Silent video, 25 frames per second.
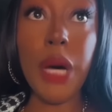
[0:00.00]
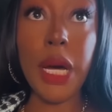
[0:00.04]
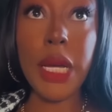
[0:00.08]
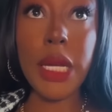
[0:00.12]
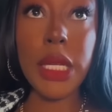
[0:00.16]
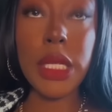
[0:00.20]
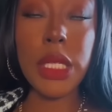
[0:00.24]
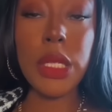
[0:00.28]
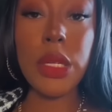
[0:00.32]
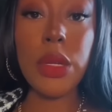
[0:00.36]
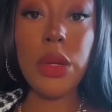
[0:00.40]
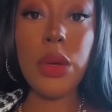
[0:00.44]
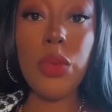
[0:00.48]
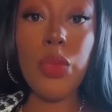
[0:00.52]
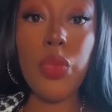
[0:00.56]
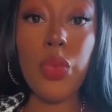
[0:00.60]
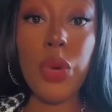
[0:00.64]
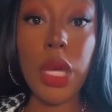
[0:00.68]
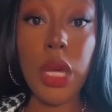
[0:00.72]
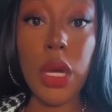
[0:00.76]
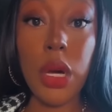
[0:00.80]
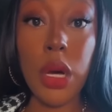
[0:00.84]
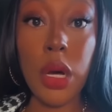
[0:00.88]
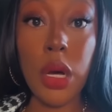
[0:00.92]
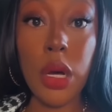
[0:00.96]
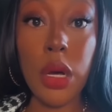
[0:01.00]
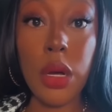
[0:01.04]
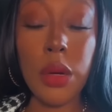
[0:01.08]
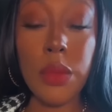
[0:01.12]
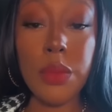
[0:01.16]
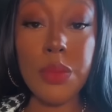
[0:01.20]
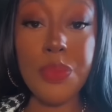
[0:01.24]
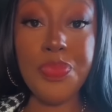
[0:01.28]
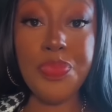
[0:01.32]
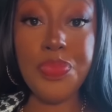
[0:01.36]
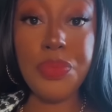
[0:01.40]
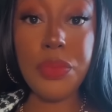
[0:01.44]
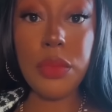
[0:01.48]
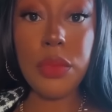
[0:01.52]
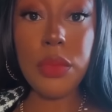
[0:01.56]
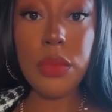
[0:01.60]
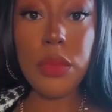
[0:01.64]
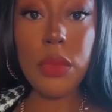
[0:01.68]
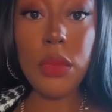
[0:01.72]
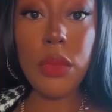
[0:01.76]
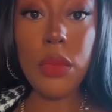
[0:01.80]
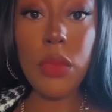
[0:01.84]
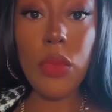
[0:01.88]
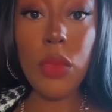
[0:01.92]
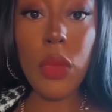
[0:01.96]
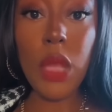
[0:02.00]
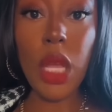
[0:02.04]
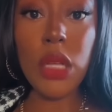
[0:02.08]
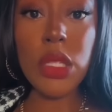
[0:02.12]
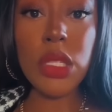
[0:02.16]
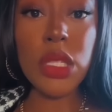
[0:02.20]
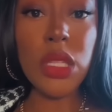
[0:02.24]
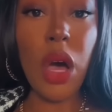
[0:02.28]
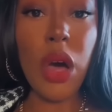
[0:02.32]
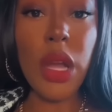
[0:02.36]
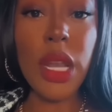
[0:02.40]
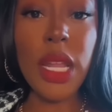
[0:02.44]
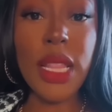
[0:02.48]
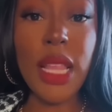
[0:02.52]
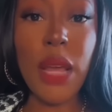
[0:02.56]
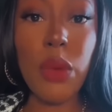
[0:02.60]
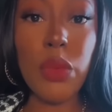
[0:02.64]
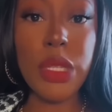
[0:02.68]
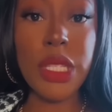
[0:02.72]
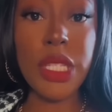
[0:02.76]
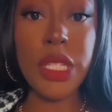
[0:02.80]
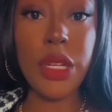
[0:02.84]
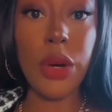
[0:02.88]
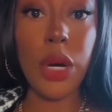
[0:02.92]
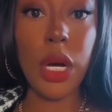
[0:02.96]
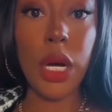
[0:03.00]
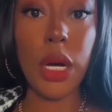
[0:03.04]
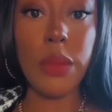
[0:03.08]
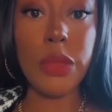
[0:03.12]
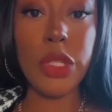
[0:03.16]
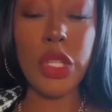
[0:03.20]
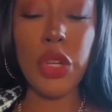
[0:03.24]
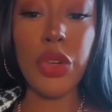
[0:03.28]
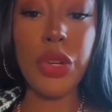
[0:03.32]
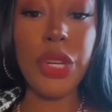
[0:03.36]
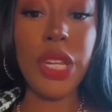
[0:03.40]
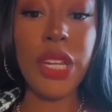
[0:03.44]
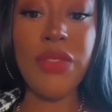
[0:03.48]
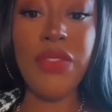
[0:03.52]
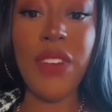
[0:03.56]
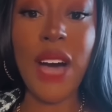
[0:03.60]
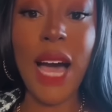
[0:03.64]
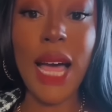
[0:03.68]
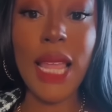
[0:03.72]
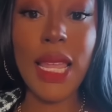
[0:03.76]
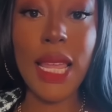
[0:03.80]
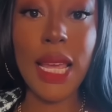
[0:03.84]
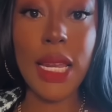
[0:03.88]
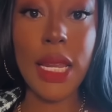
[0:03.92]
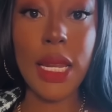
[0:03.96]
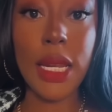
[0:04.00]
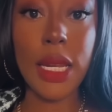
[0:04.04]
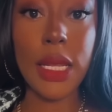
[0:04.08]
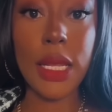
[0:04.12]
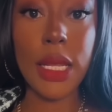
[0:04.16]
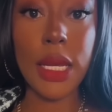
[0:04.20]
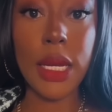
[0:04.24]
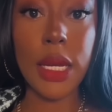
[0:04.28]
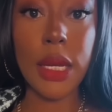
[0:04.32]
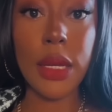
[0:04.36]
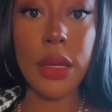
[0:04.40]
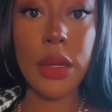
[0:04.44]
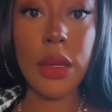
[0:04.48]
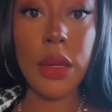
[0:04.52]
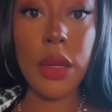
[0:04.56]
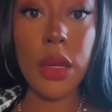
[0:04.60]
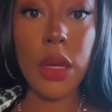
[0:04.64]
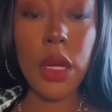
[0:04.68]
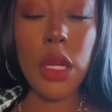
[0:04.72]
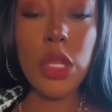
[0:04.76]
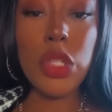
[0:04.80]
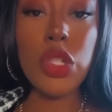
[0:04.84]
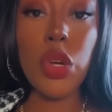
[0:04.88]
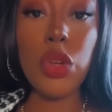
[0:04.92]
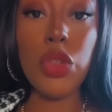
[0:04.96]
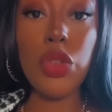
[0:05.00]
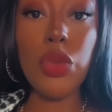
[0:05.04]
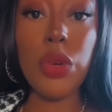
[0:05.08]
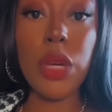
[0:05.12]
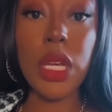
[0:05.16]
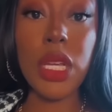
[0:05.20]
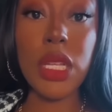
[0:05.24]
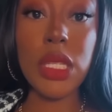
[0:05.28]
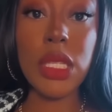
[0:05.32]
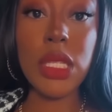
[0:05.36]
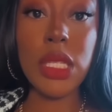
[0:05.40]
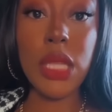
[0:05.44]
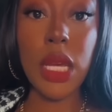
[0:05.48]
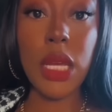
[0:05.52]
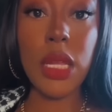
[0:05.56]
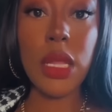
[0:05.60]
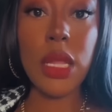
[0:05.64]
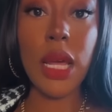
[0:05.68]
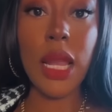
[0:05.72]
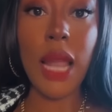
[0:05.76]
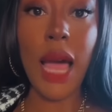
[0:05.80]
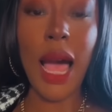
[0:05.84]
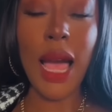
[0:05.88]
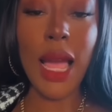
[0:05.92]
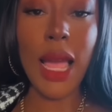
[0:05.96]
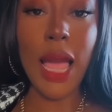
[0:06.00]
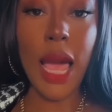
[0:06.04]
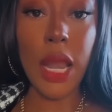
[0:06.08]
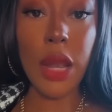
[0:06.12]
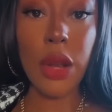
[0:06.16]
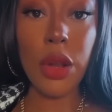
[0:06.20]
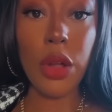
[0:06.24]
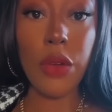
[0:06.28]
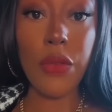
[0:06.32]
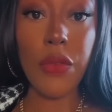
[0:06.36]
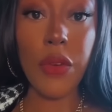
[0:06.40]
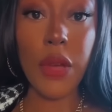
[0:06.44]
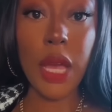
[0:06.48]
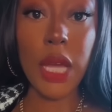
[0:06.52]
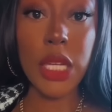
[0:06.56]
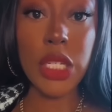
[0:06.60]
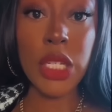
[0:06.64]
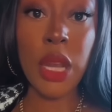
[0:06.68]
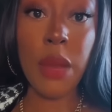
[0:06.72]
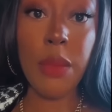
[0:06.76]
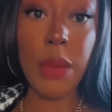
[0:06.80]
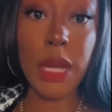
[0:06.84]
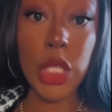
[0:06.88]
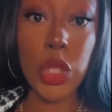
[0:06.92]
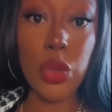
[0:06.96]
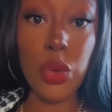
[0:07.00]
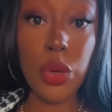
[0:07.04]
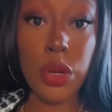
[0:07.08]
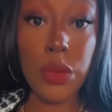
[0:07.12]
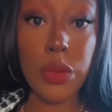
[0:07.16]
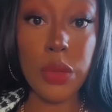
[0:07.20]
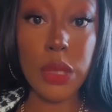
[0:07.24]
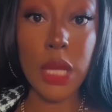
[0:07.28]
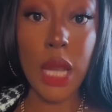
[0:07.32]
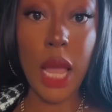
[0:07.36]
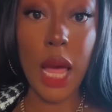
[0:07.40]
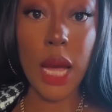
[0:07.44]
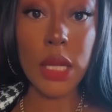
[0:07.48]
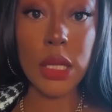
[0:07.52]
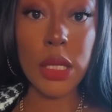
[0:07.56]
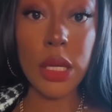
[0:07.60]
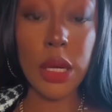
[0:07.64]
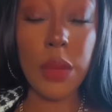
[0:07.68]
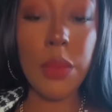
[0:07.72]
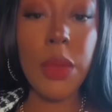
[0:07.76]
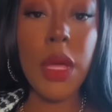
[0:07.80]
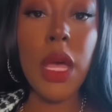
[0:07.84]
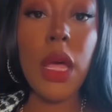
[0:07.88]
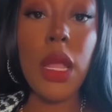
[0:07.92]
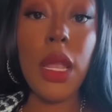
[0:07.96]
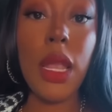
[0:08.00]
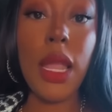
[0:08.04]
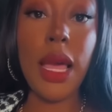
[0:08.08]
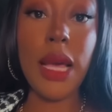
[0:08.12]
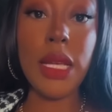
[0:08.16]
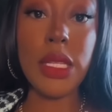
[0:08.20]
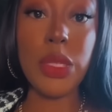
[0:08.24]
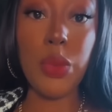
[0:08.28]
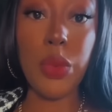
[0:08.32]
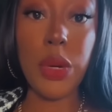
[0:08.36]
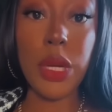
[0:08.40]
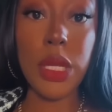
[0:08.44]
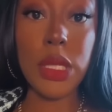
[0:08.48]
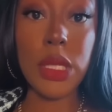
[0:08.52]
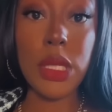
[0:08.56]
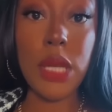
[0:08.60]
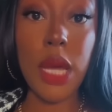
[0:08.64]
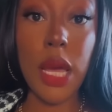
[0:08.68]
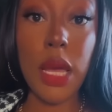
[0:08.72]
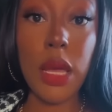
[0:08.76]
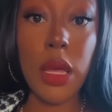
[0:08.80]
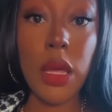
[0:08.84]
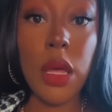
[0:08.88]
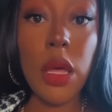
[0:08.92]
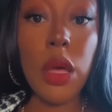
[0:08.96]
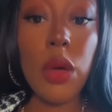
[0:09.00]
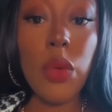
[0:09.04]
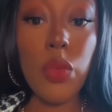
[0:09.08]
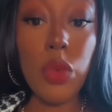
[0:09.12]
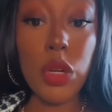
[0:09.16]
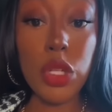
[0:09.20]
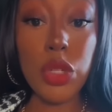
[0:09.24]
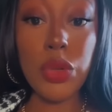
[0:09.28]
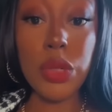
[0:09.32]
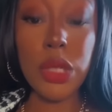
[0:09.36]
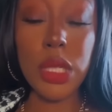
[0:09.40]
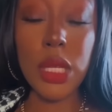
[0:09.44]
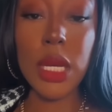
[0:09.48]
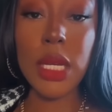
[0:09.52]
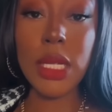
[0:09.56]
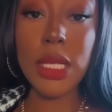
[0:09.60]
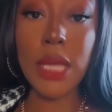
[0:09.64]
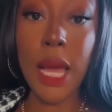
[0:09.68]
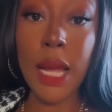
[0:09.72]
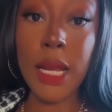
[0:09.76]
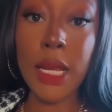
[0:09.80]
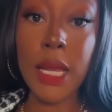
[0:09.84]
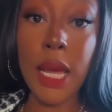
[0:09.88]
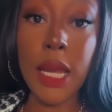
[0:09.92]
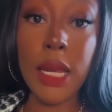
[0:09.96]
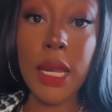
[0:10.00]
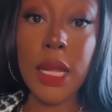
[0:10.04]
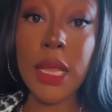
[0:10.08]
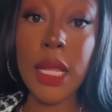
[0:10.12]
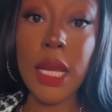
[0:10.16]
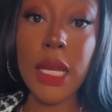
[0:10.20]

because that still can get on your ass. So um Armon decided to retweet Joe Budden saying that he's happy that I'm getting sued.